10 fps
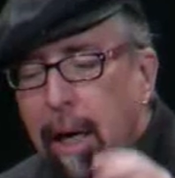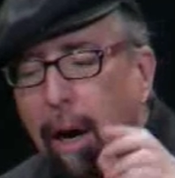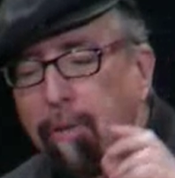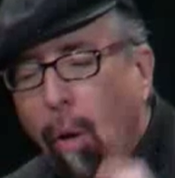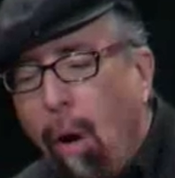
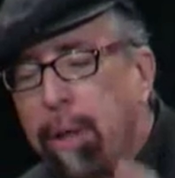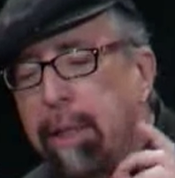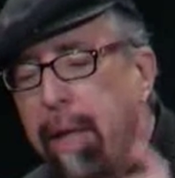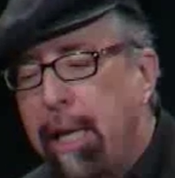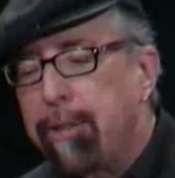Of all the
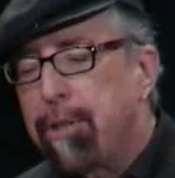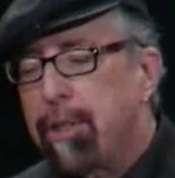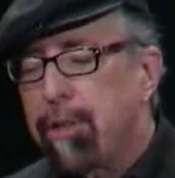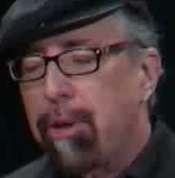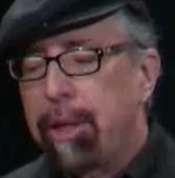dangerous
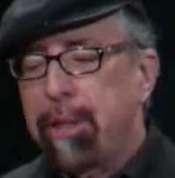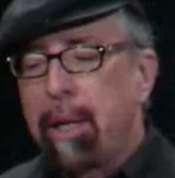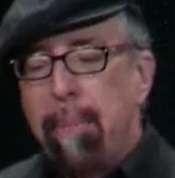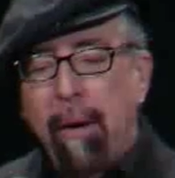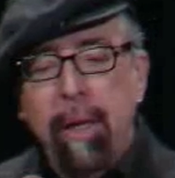assaults on
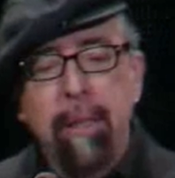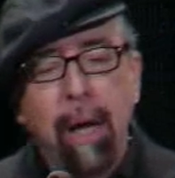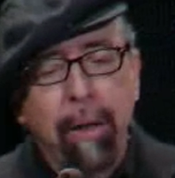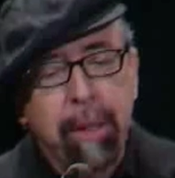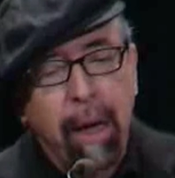America's
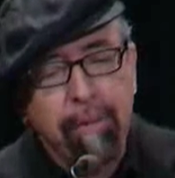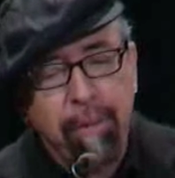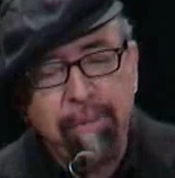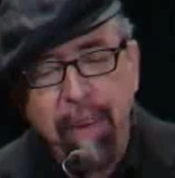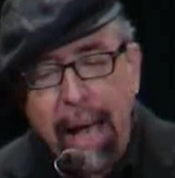healthcare,
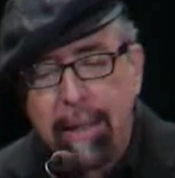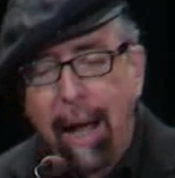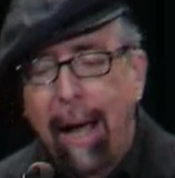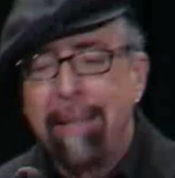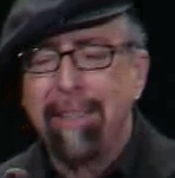from fad
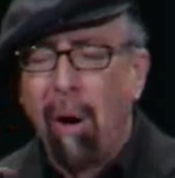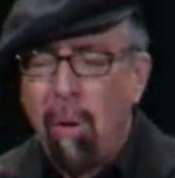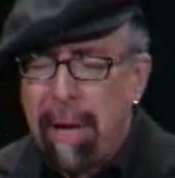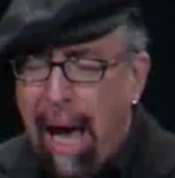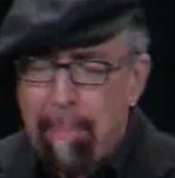diets to
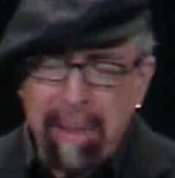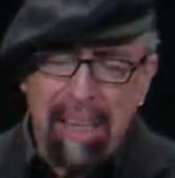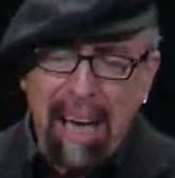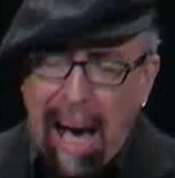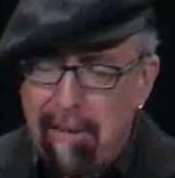homeopathy,
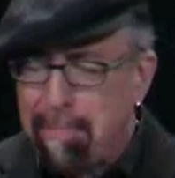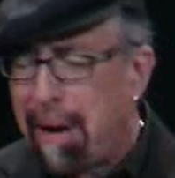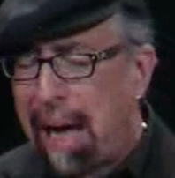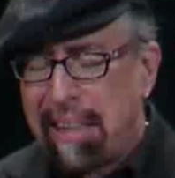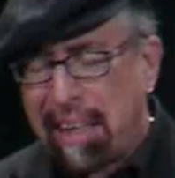
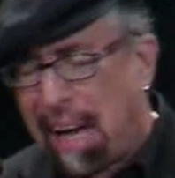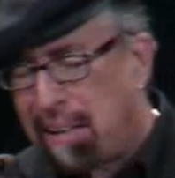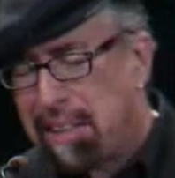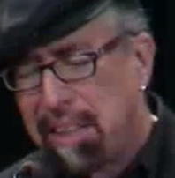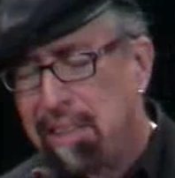chiropractic,
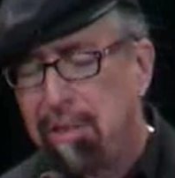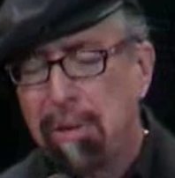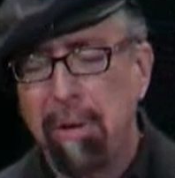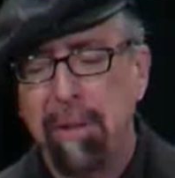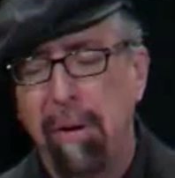countless other so
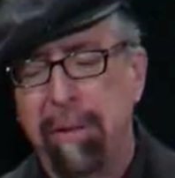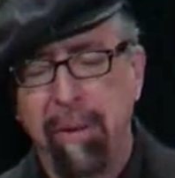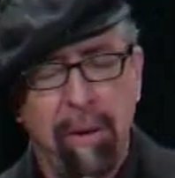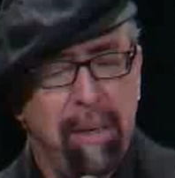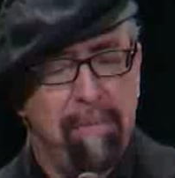called
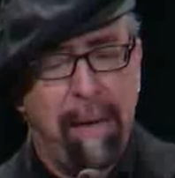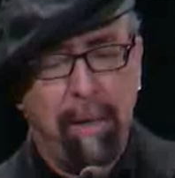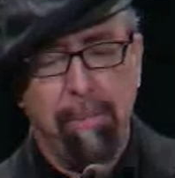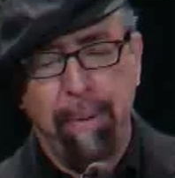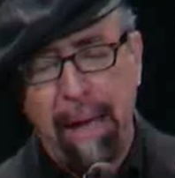alternative
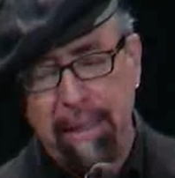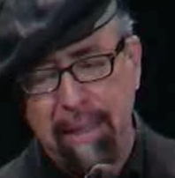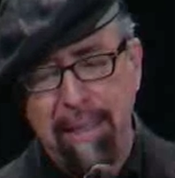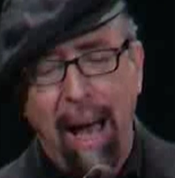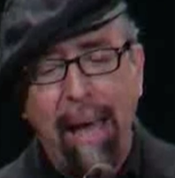medical
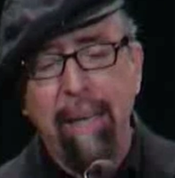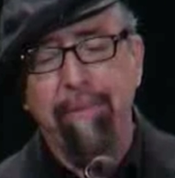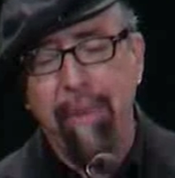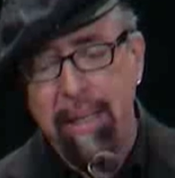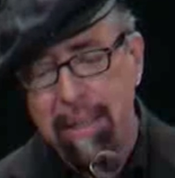practices, I
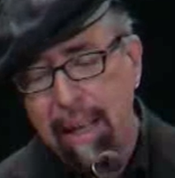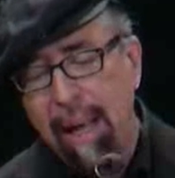confess